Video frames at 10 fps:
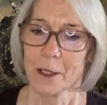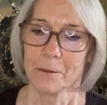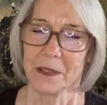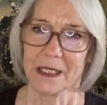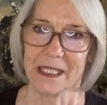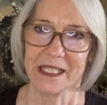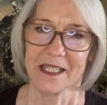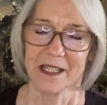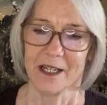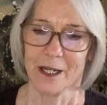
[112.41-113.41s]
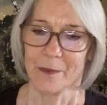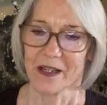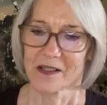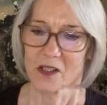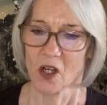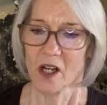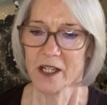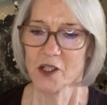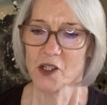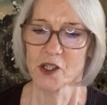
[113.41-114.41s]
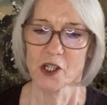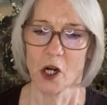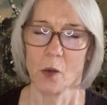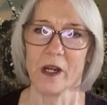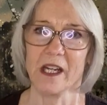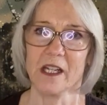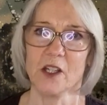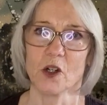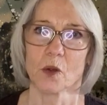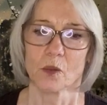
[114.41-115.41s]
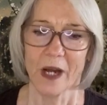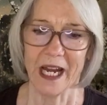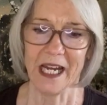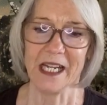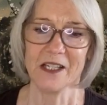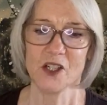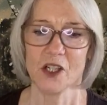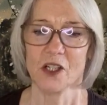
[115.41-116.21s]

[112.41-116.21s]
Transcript: But as long as you're showing your range,